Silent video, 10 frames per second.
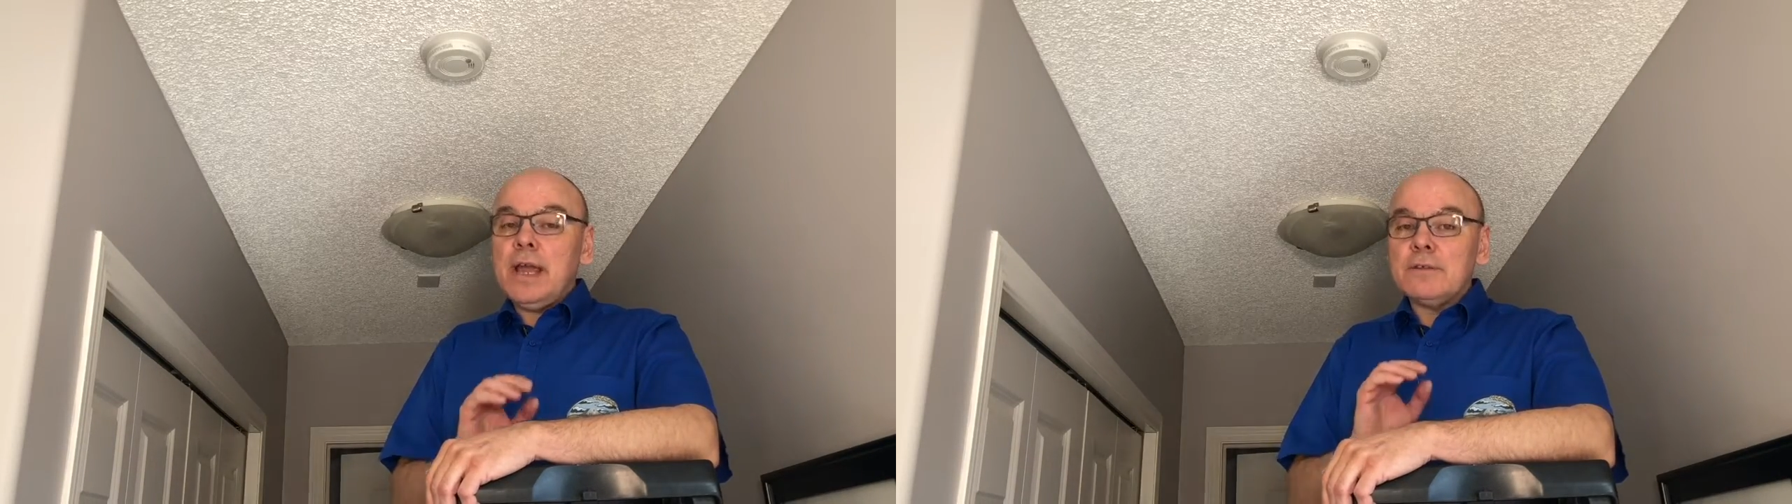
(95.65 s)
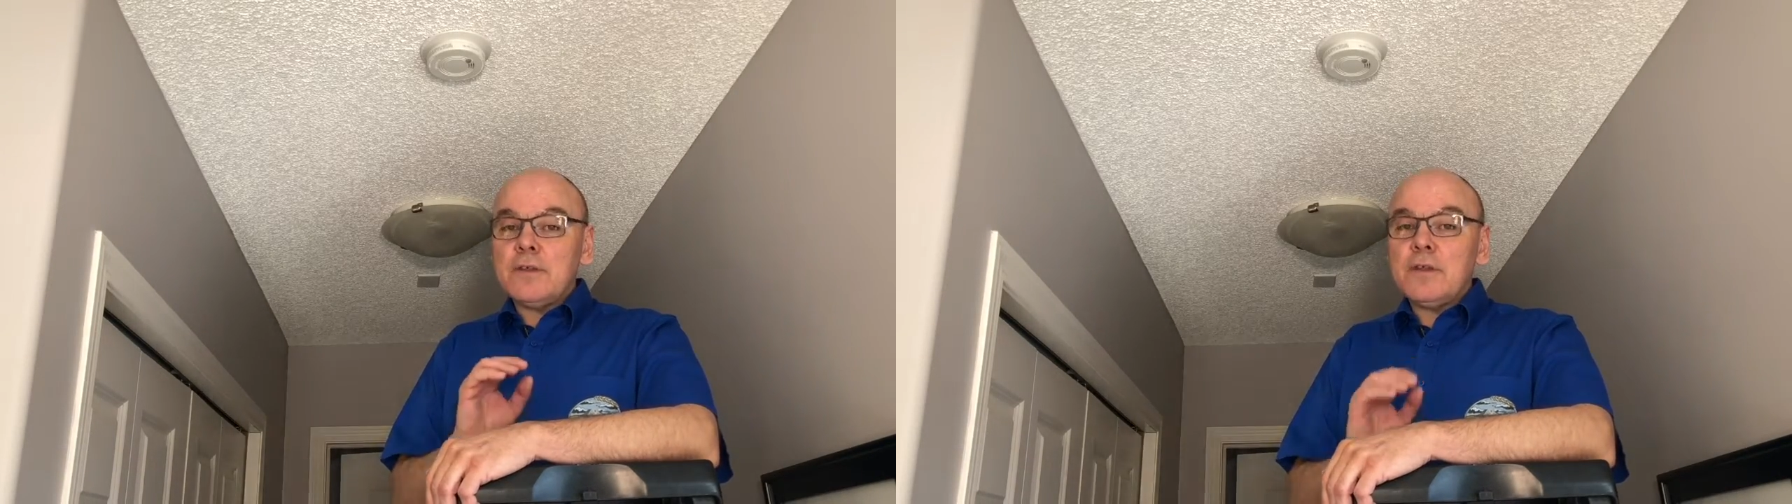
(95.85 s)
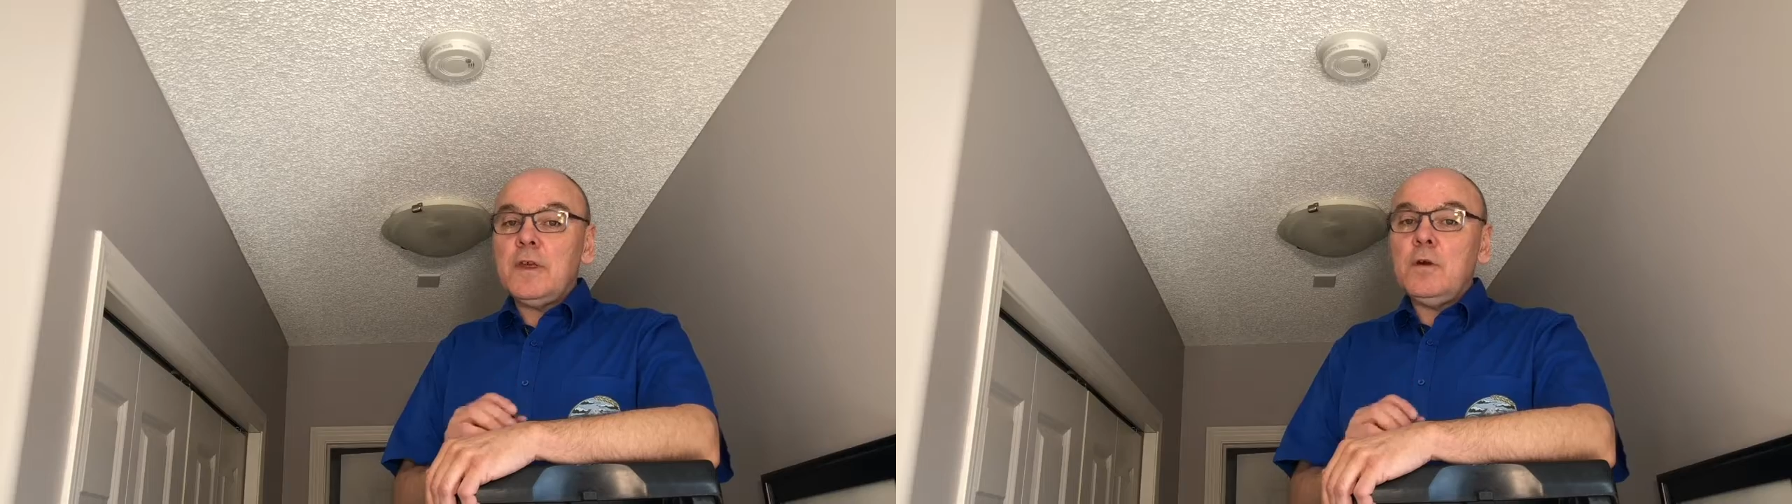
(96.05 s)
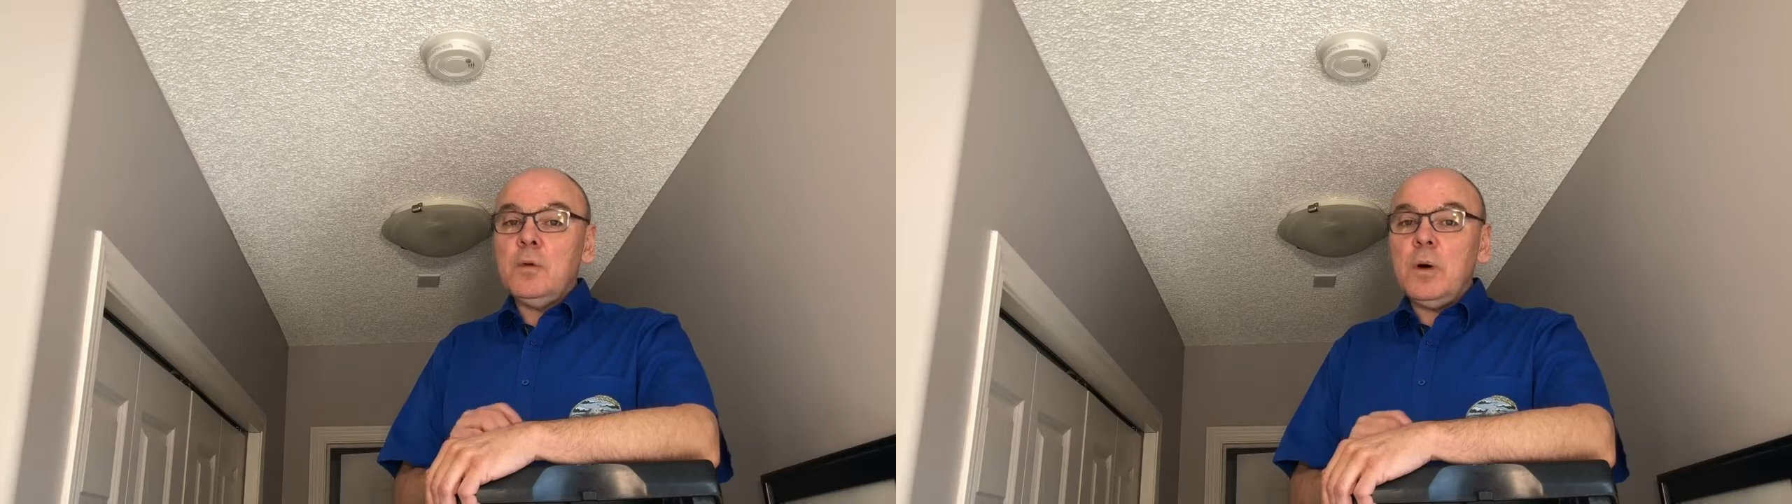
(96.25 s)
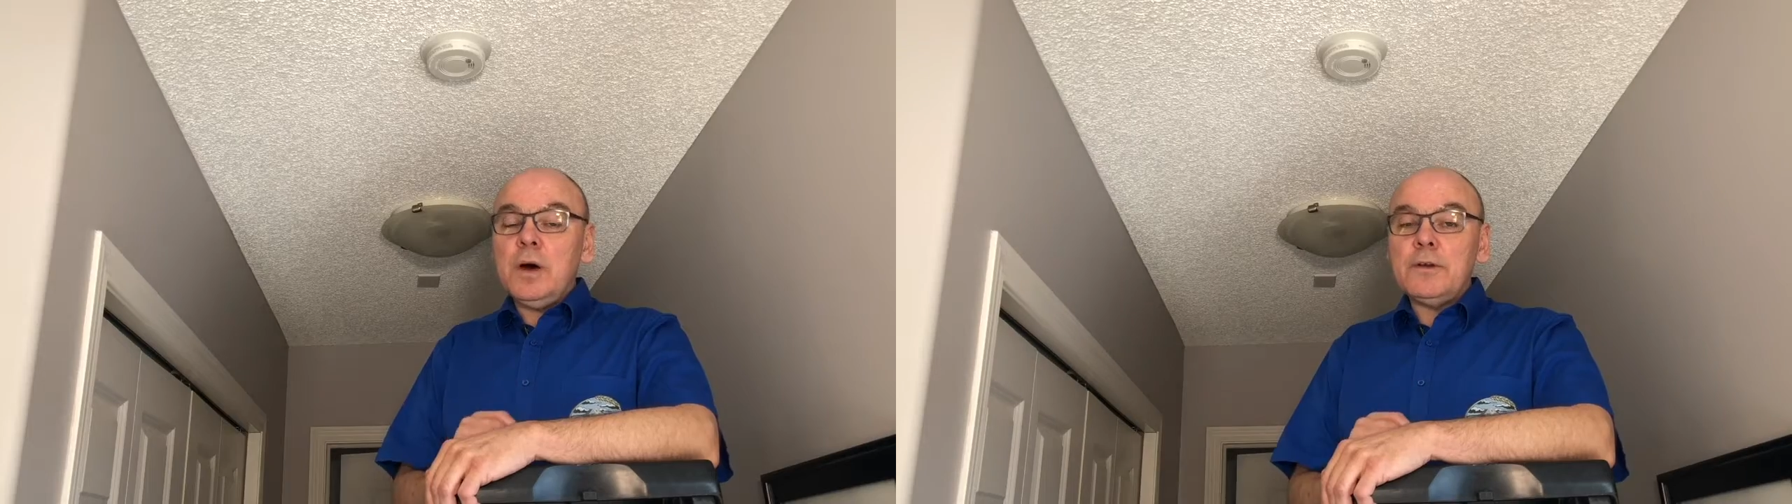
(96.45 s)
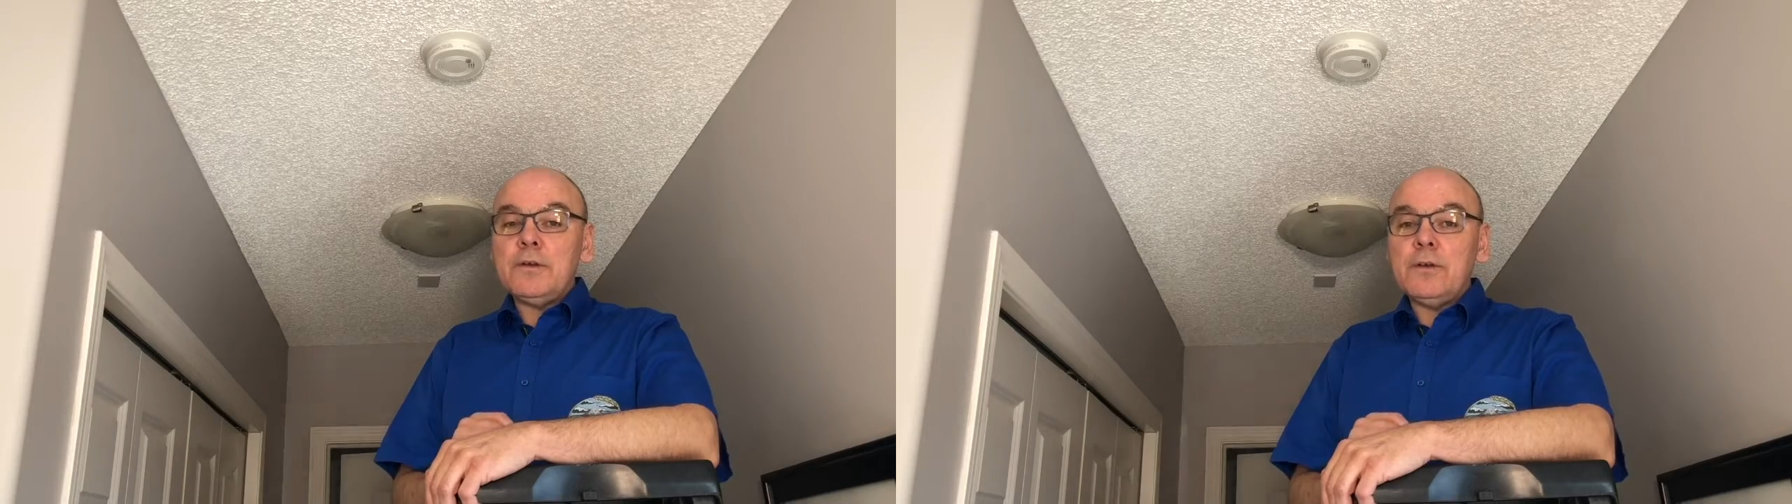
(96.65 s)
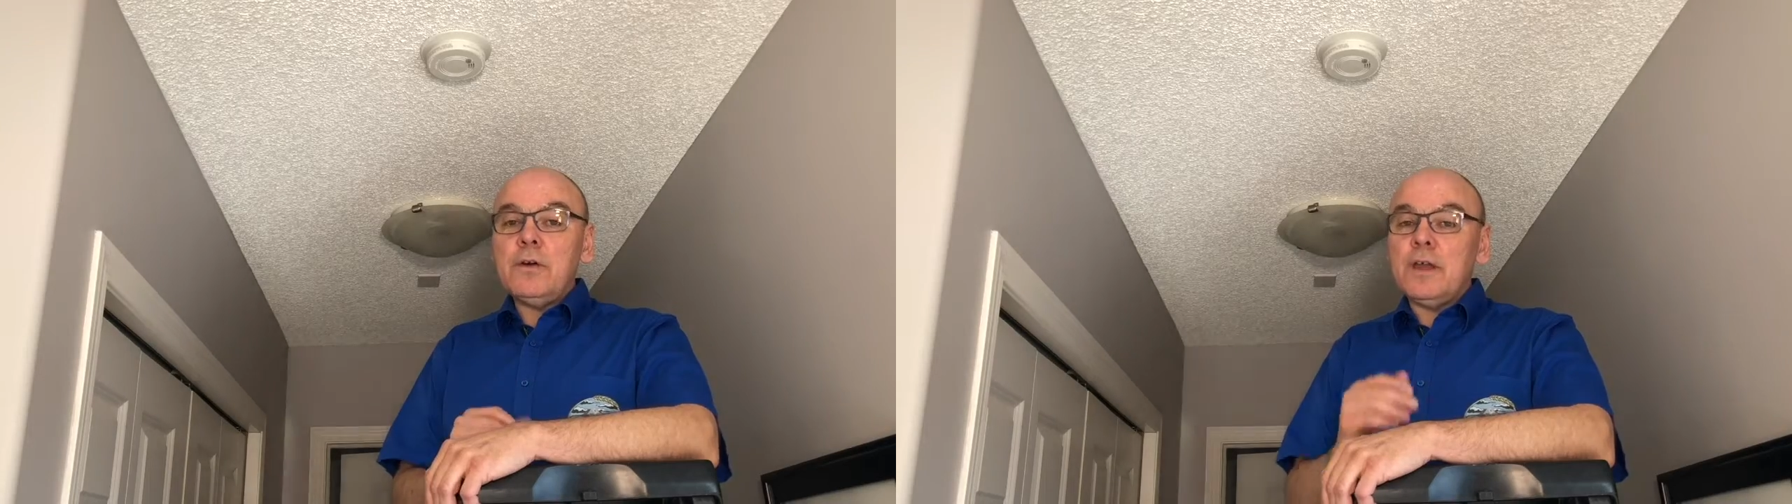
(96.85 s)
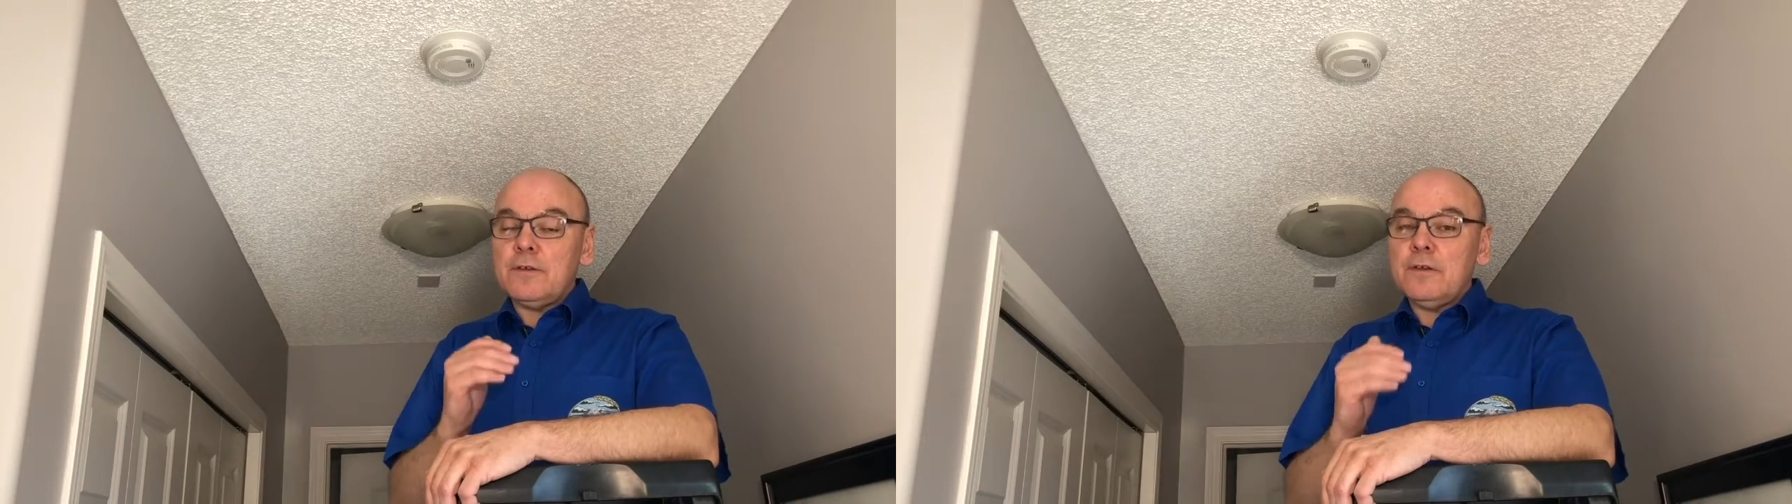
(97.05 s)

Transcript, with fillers: and C O monitor as